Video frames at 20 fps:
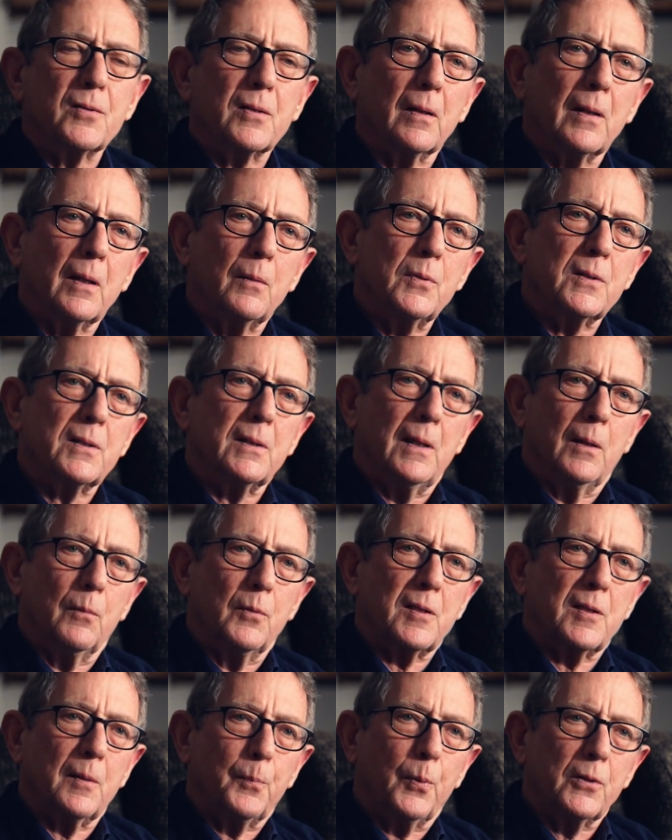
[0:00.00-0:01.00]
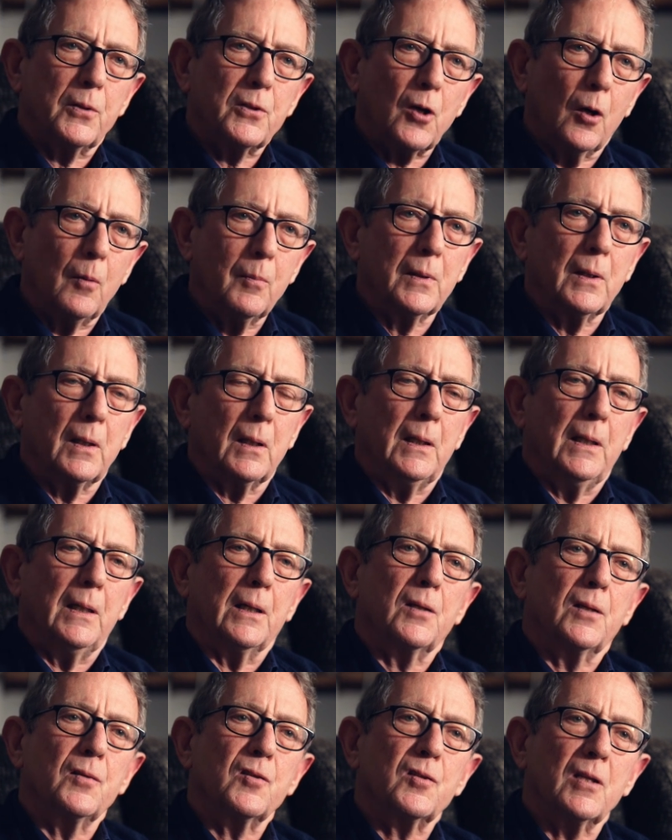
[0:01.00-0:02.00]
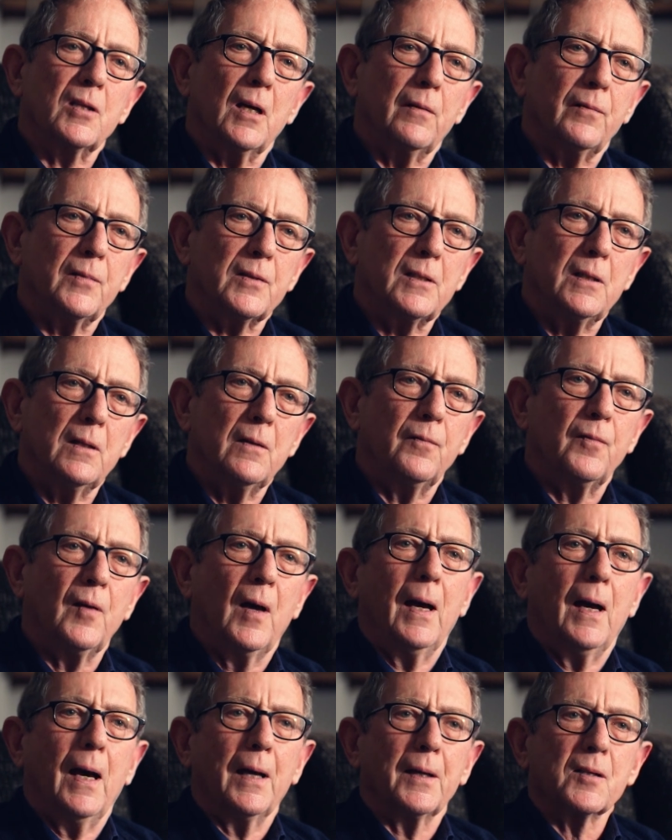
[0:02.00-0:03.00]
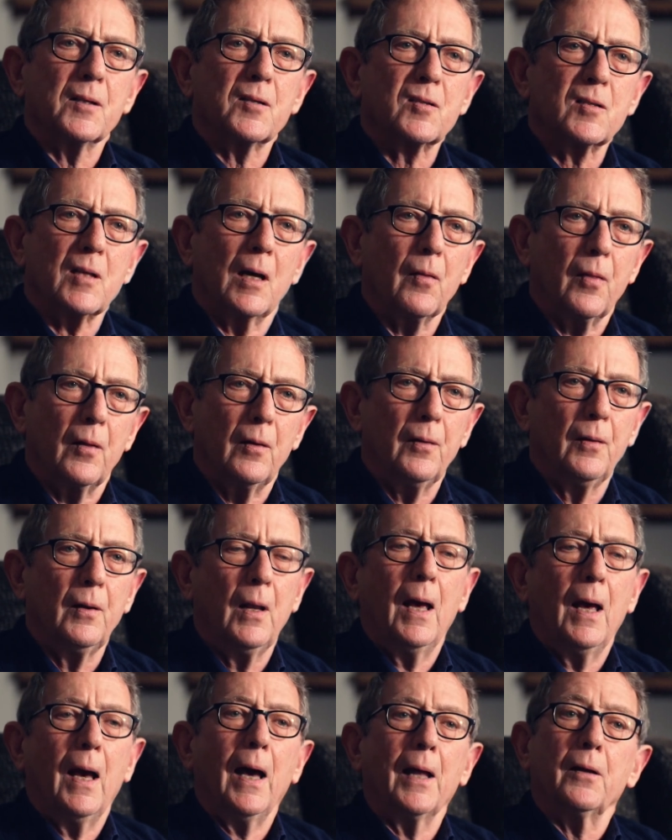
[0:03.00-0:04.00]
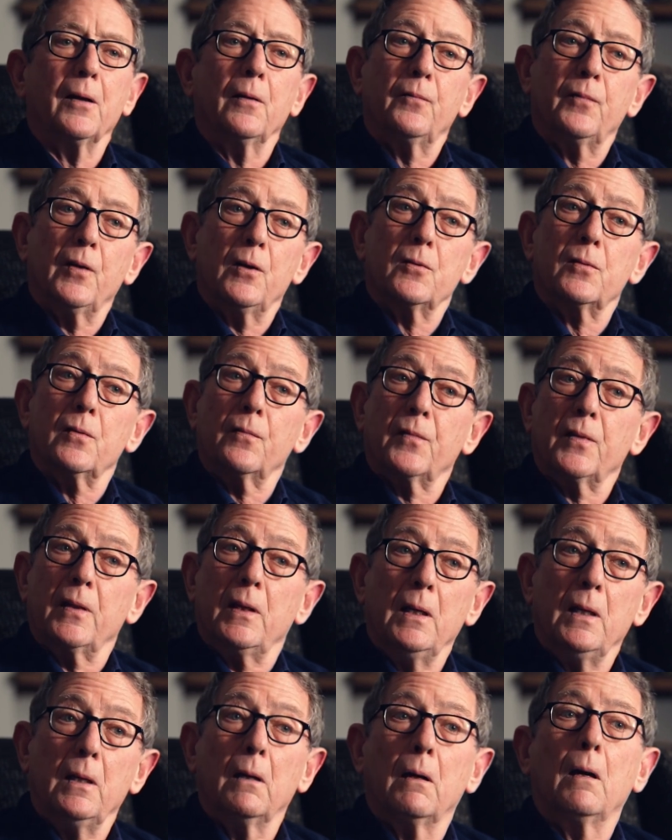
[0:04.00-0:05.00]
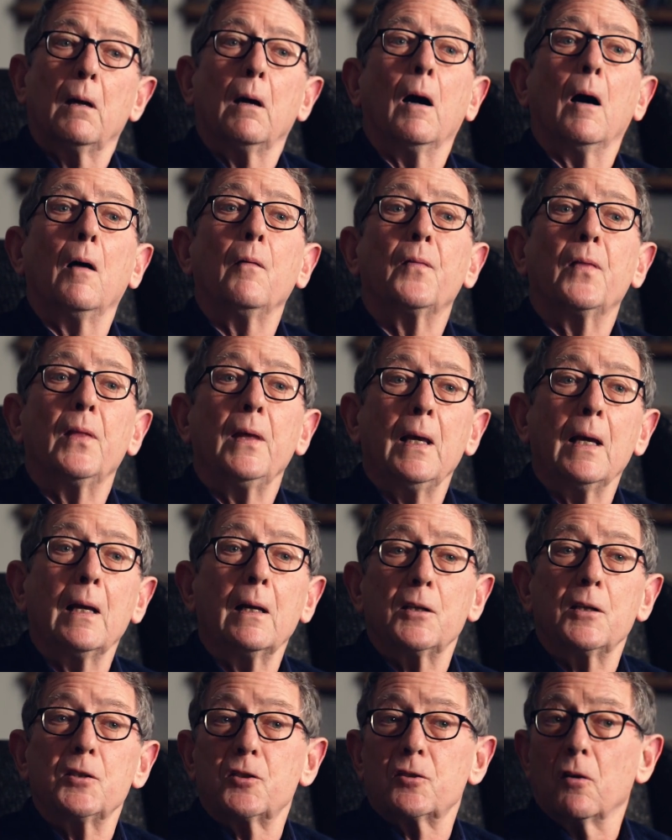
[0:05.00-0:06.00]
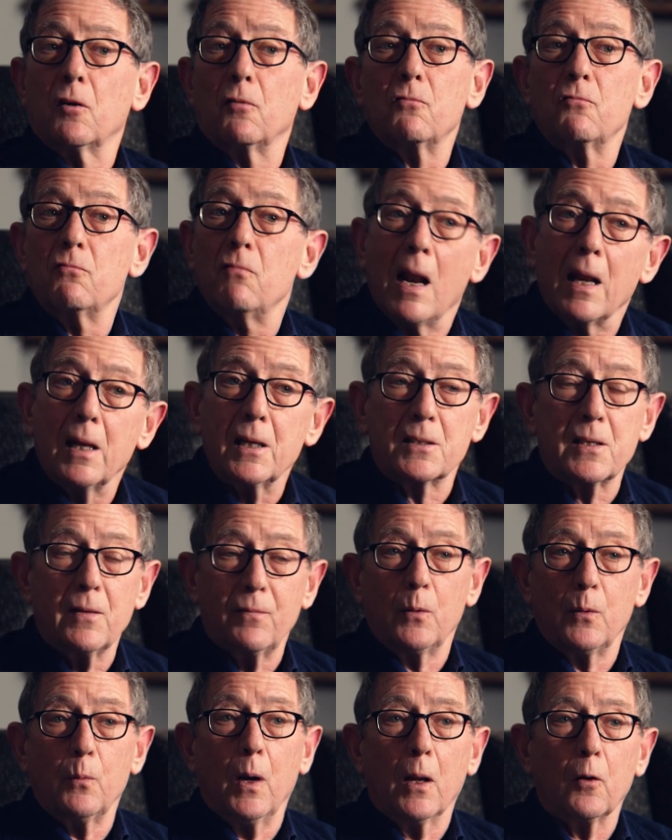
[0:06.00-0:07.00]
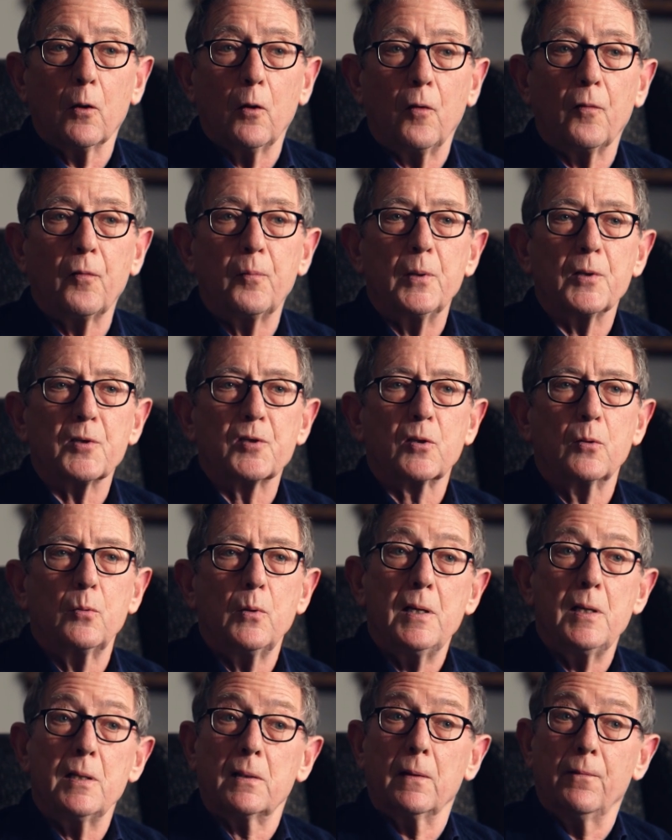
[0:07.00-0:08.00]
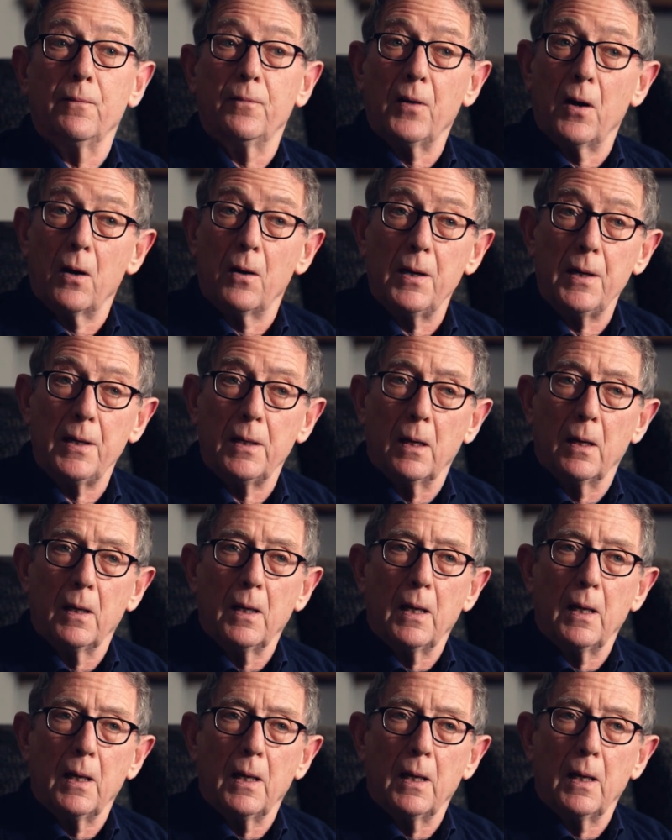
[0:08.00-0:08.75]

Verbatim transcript: So it was, it was a predominantly a conservative and a southern and a vote of the, of the English relatively well off, but squeezed and very